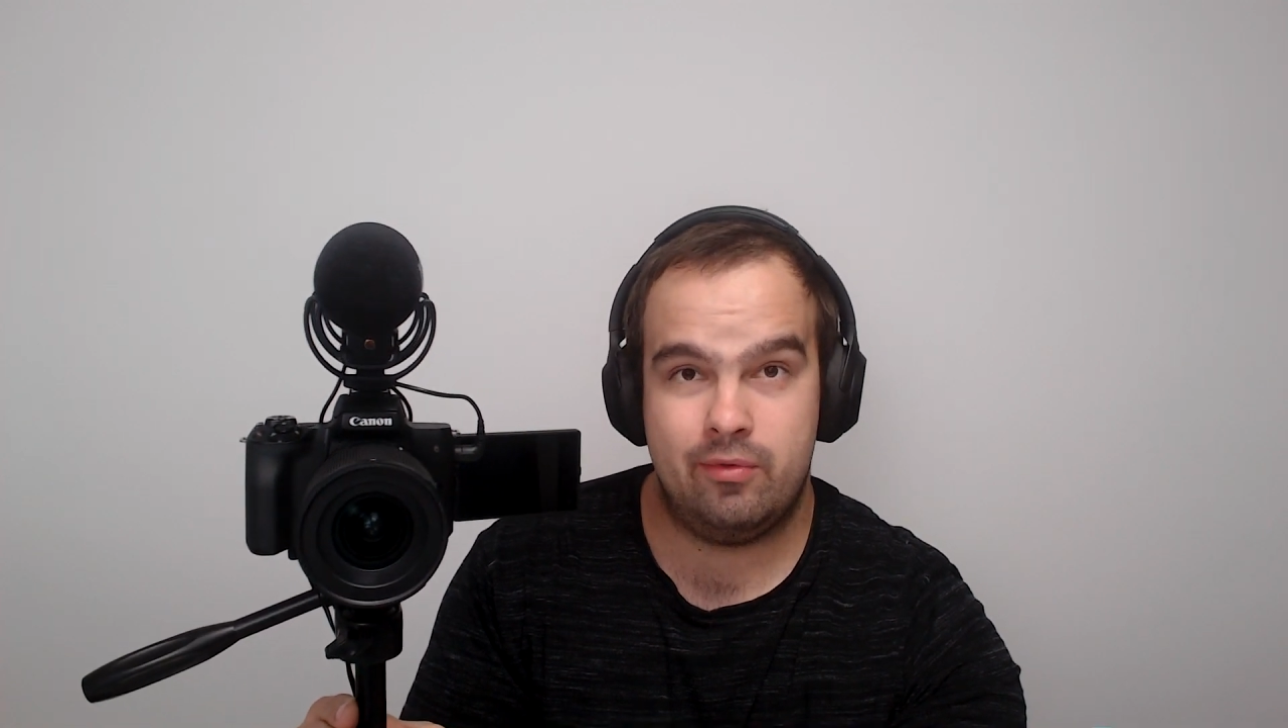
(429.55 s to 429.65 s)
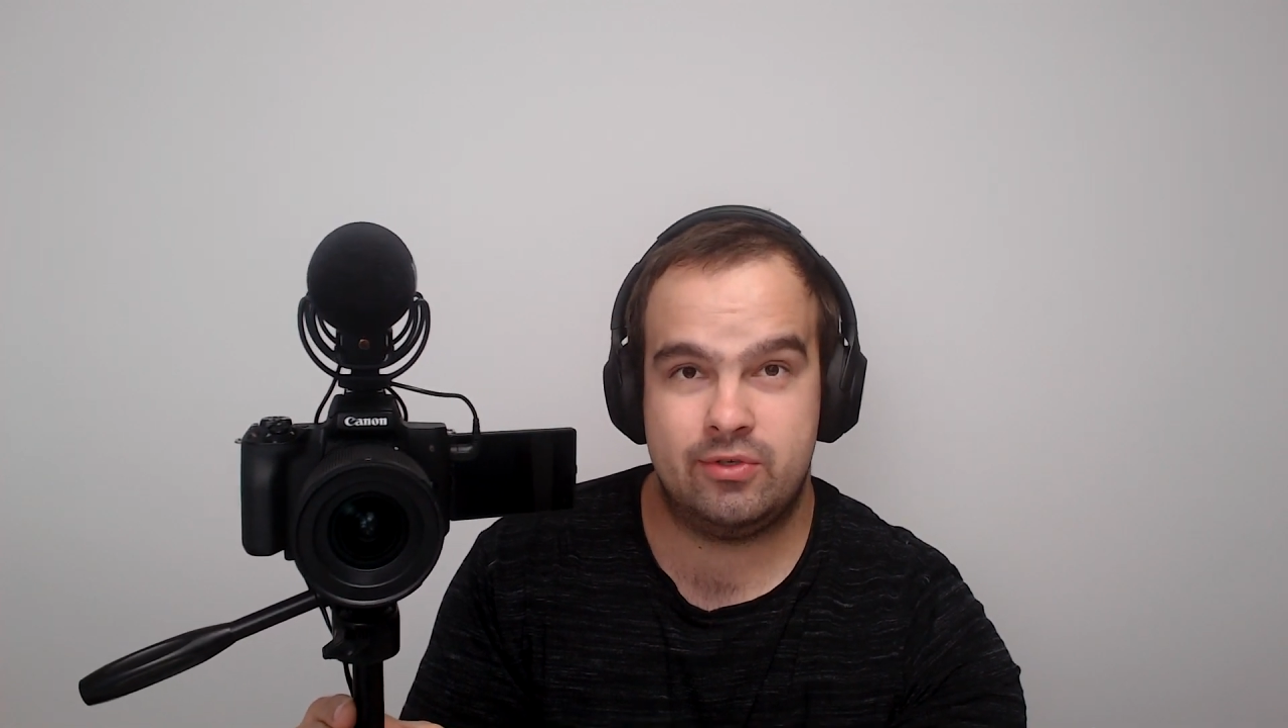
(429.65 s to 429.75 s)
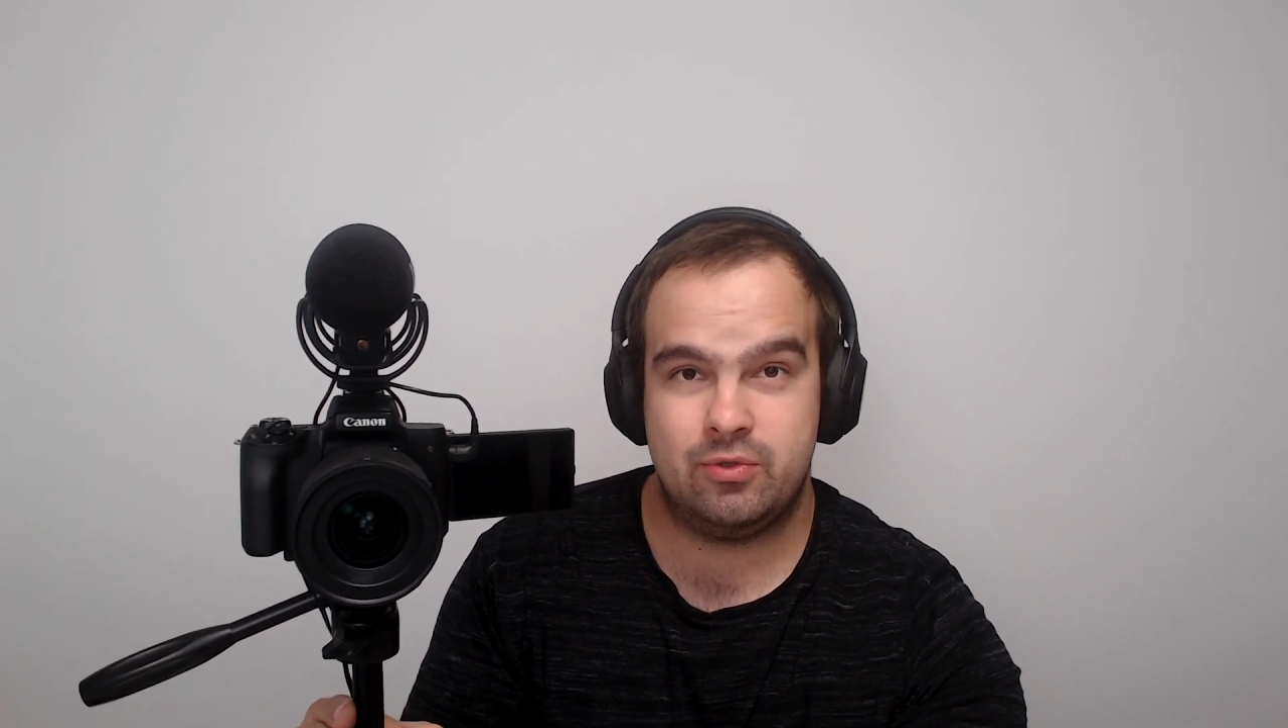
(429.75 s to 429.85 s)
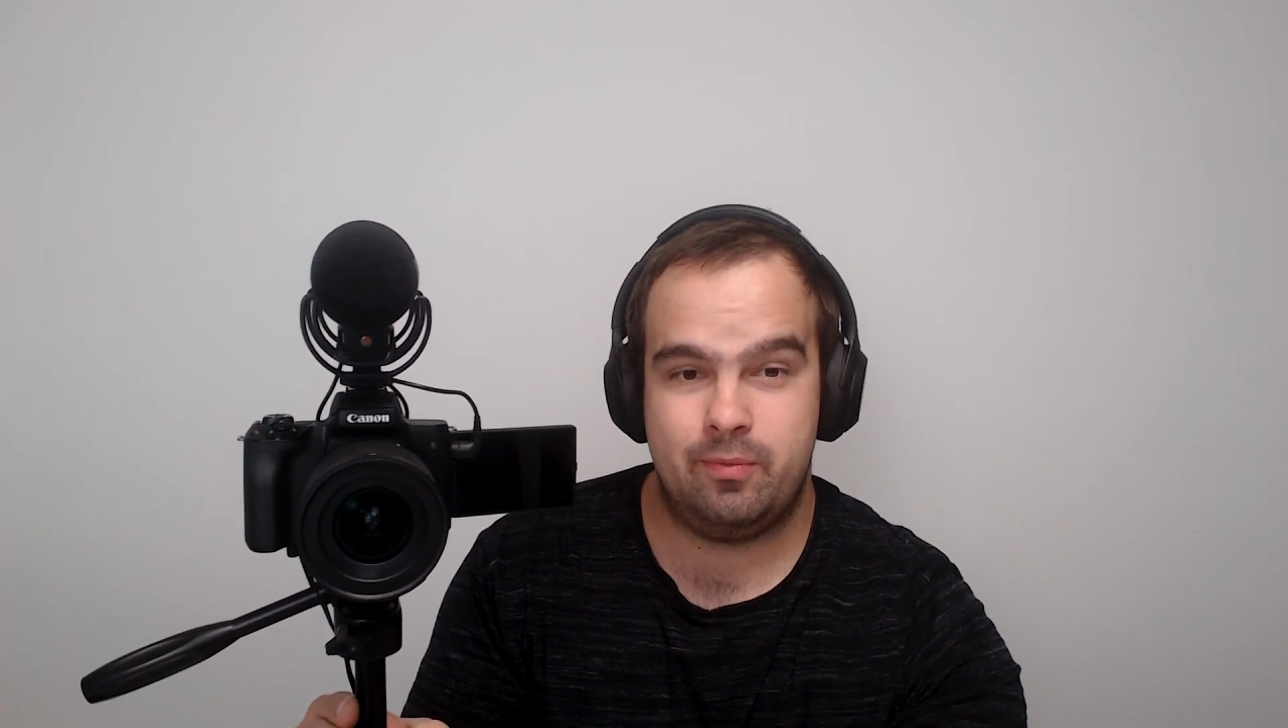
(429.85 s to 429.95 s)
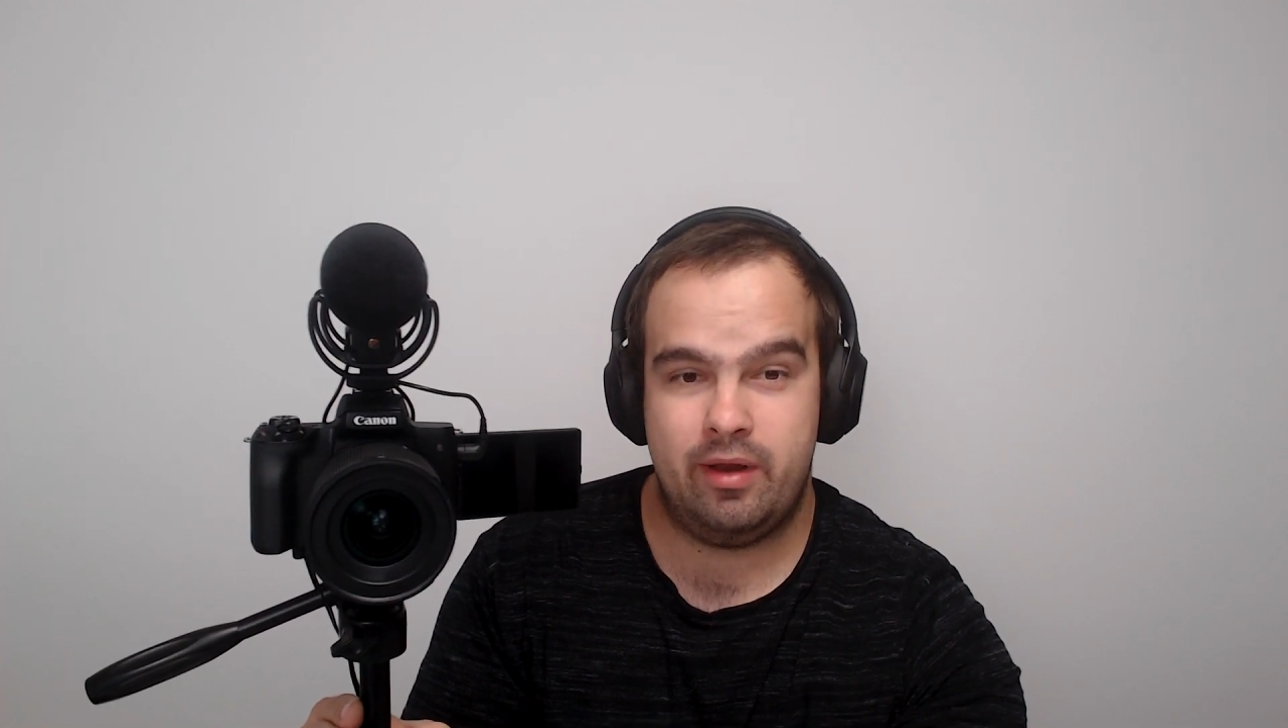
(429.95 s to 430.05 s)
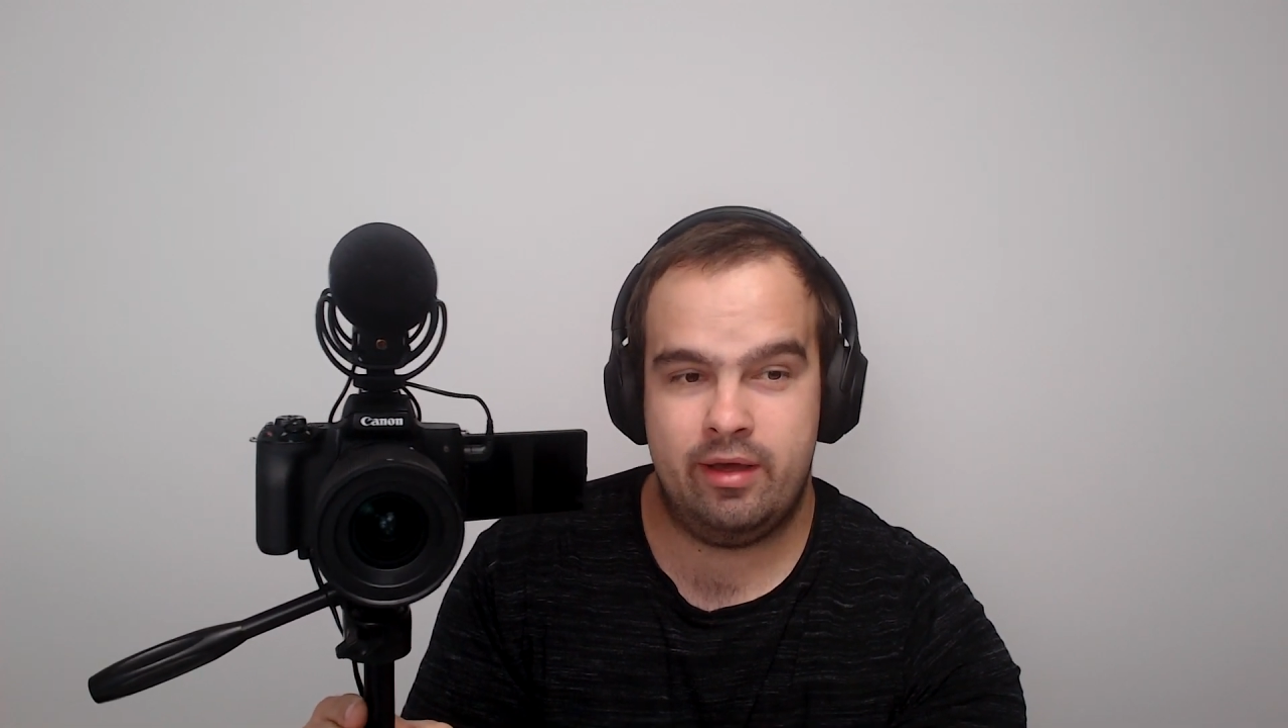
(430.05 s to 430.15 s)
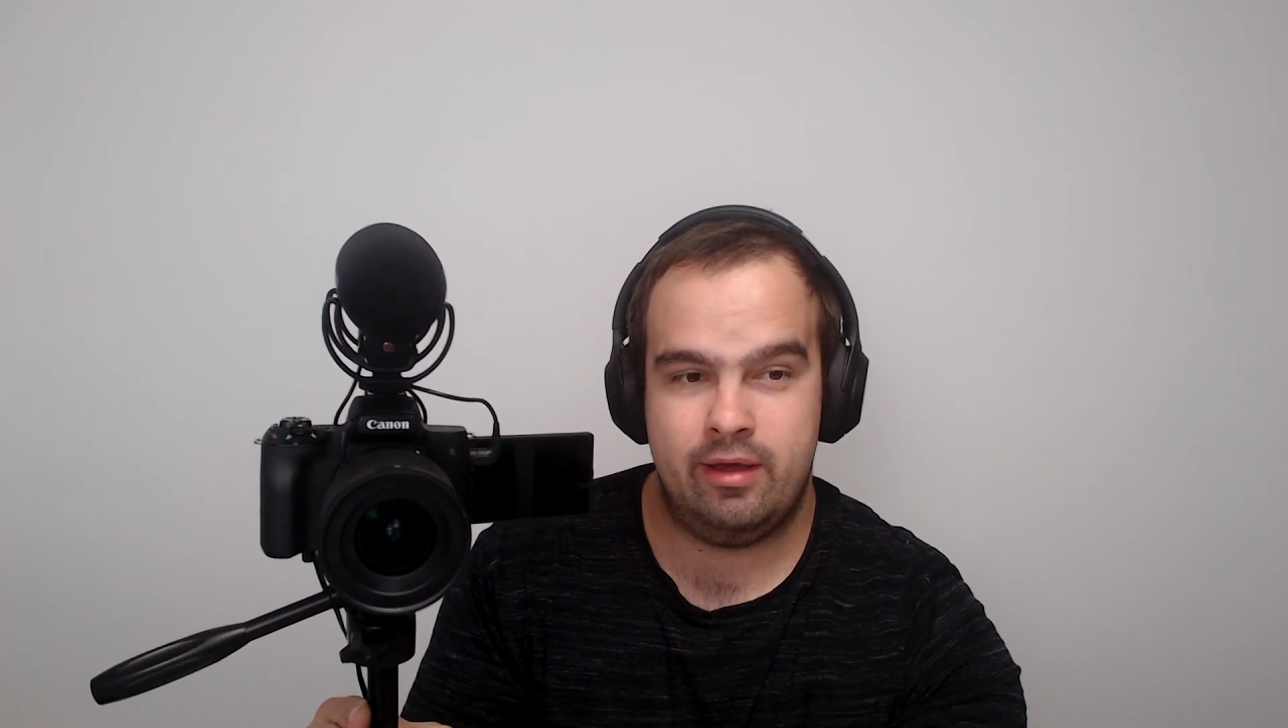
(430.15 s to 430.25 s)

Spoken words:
supply